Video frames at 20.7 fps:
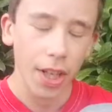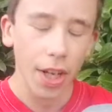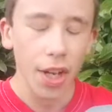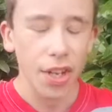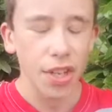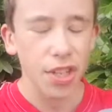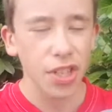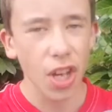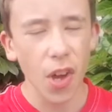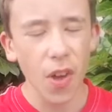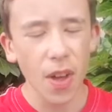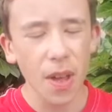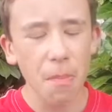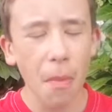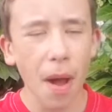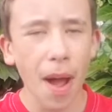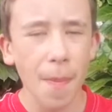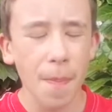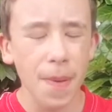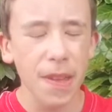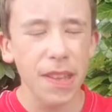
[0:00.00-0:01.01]
So it
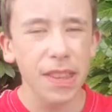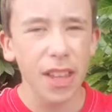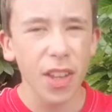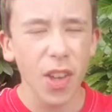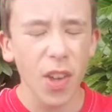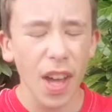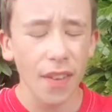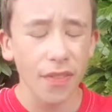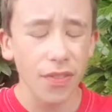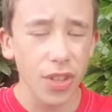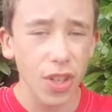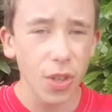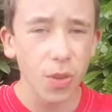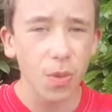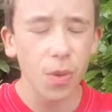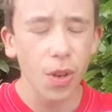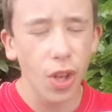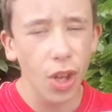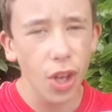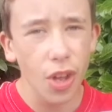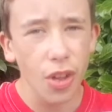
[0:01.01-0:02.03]
might be that you have to
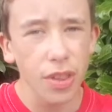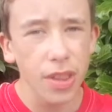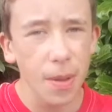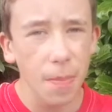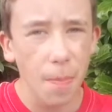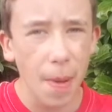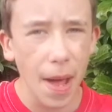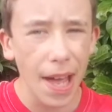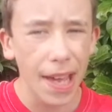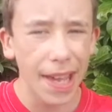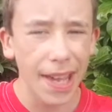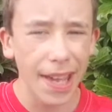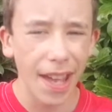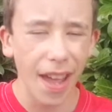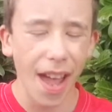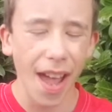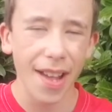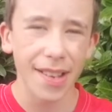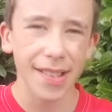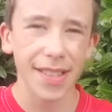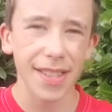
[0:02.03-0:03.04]
look on the packet
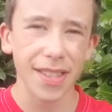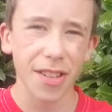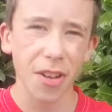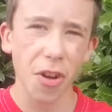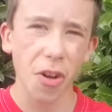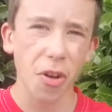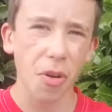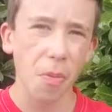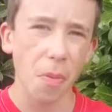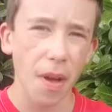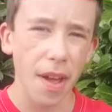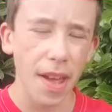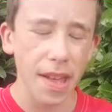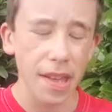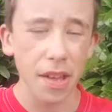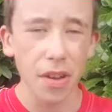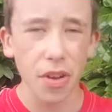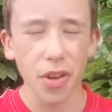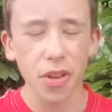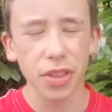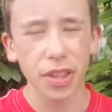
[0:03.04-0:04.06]
and
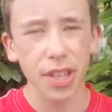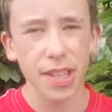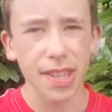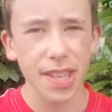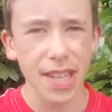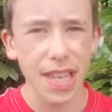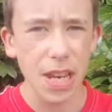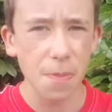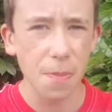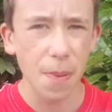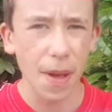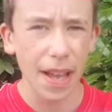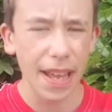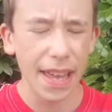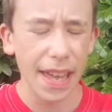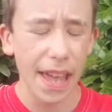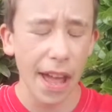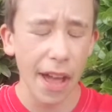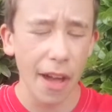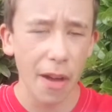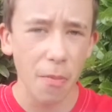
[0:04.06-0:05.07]
on the seed packet,
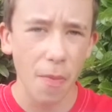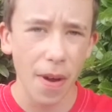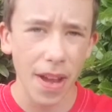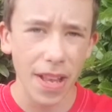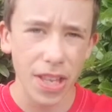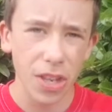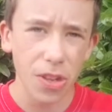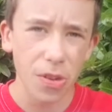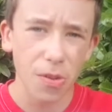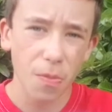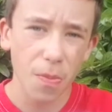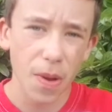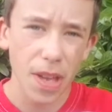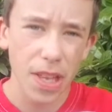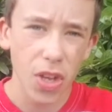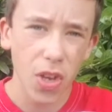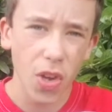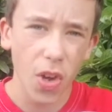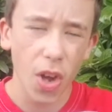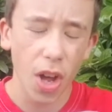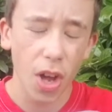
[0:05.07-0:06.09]
and when you
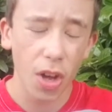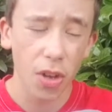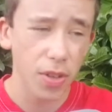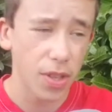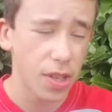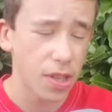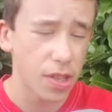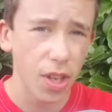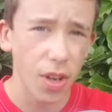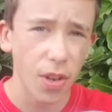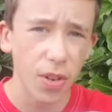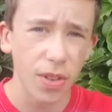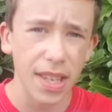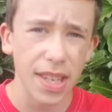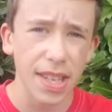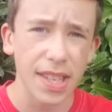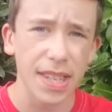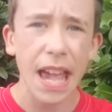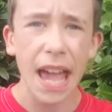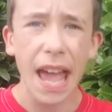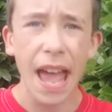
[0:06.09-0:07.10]
go to sow these,
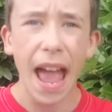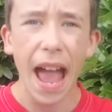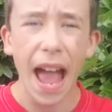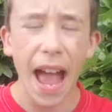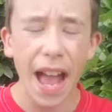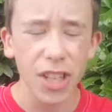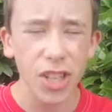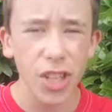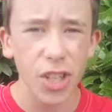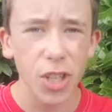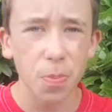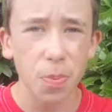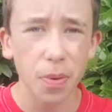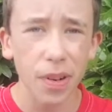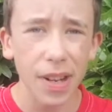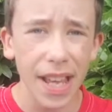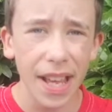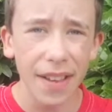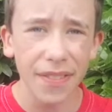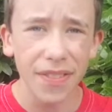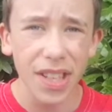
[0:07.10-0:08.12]
and you probably
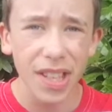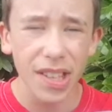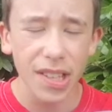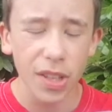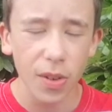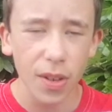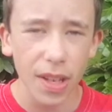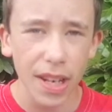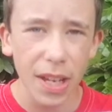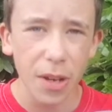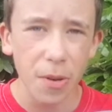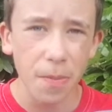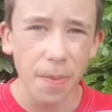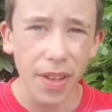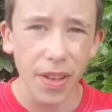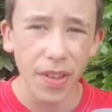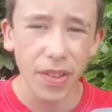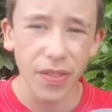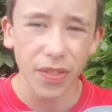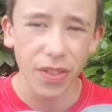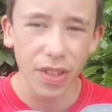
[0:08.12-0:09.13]
have to do a little bit
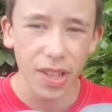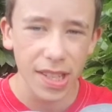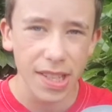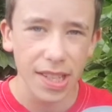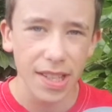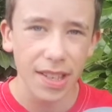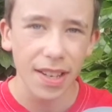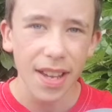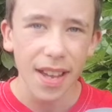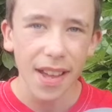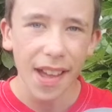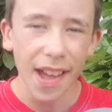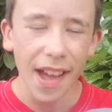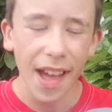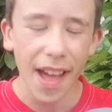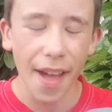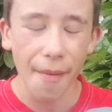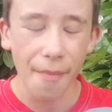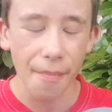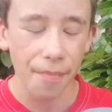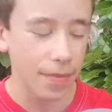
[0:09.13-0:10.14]
of reading
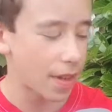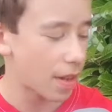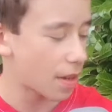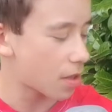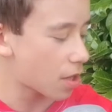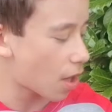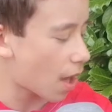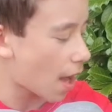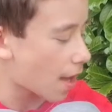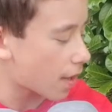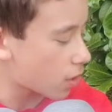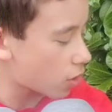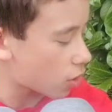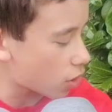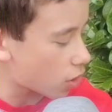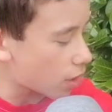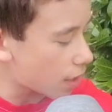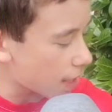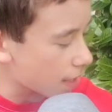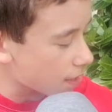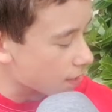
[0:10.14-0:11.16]
and you
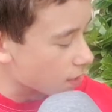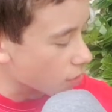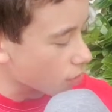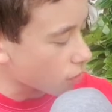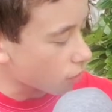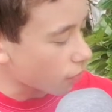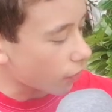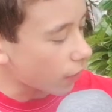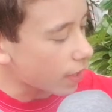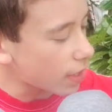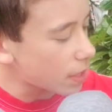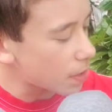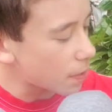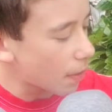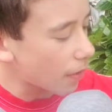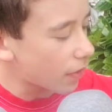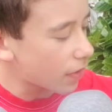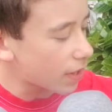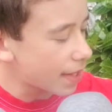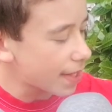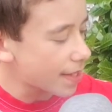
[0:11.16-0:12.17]
need to read
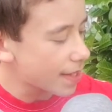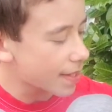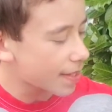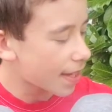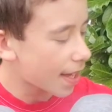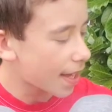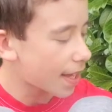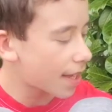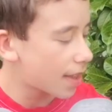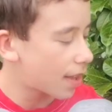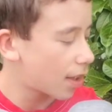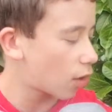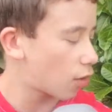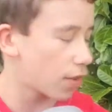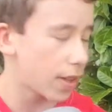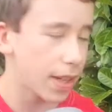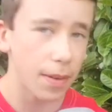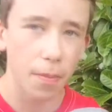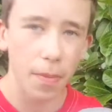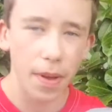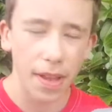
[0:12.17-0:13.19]
whether these stay in
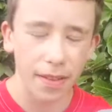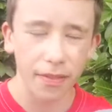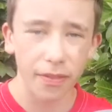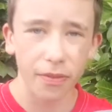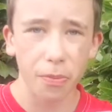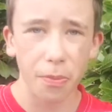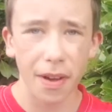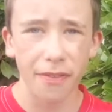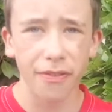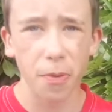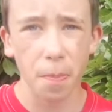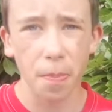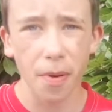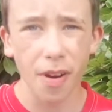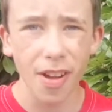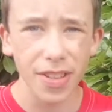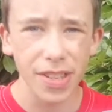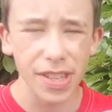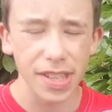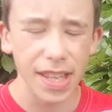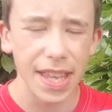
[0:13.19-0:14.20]
the whether
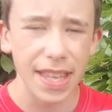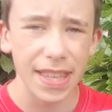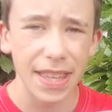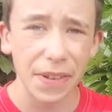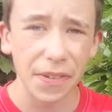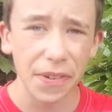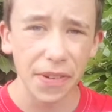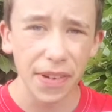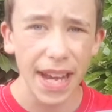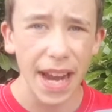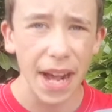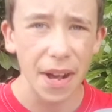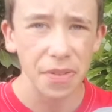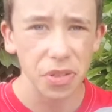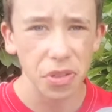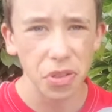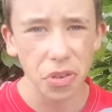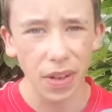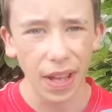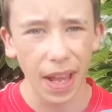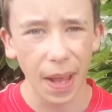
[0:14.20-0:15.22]
plants stay in the greenhouse
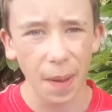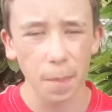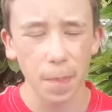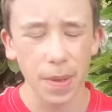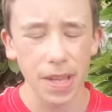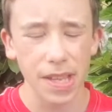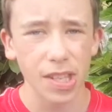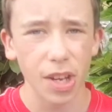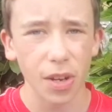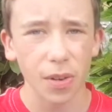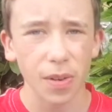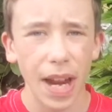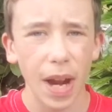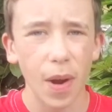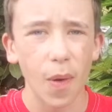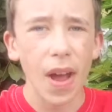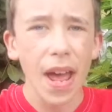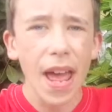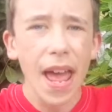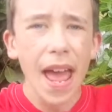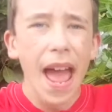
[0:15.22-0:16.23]
or can be sown out.
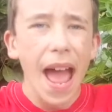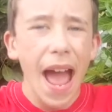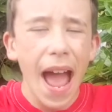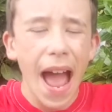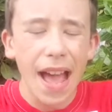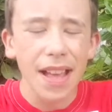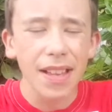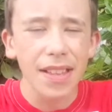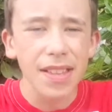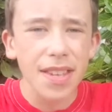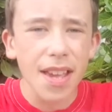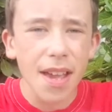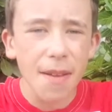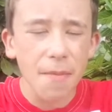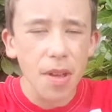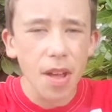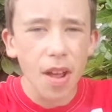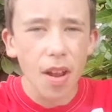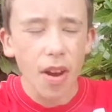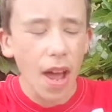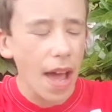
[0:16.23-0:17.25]
And
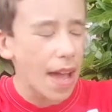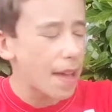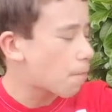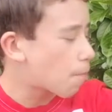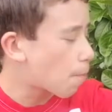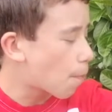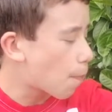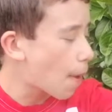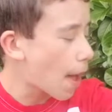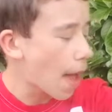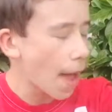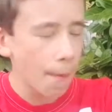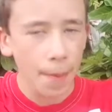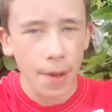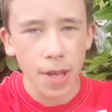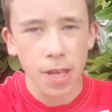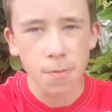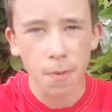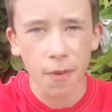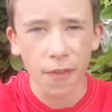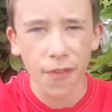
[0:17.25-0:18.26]
like peppers
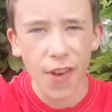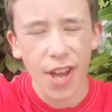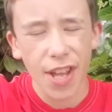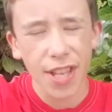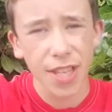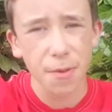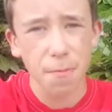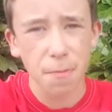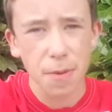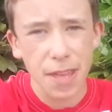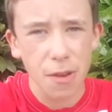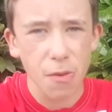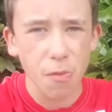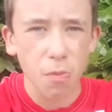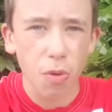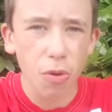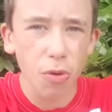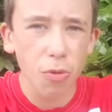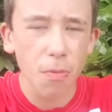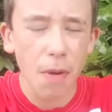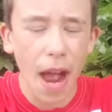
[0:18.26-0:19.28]
prefer to be
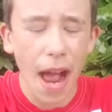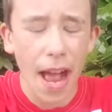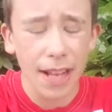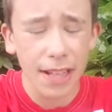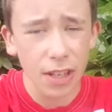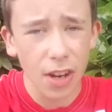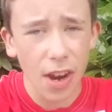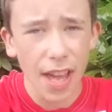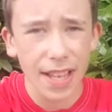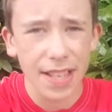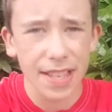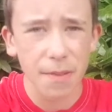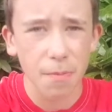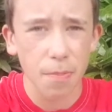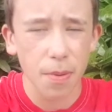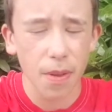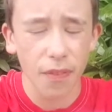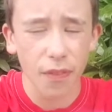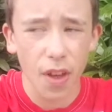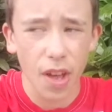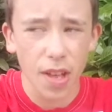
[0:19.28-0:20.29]
warm and
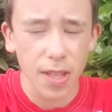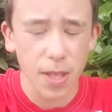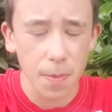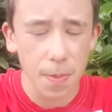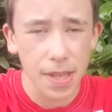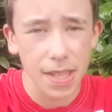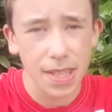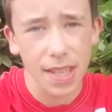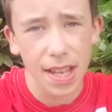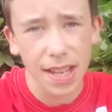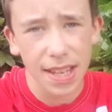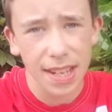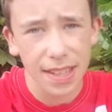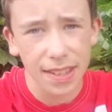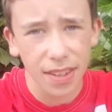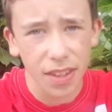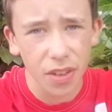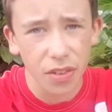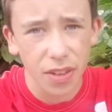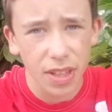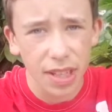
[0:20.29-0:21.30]
prefer to be staying in the
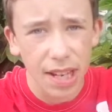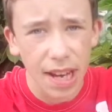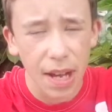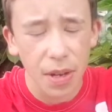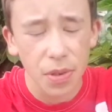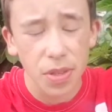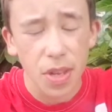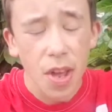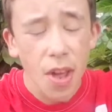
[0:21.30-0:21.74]
greenhouse.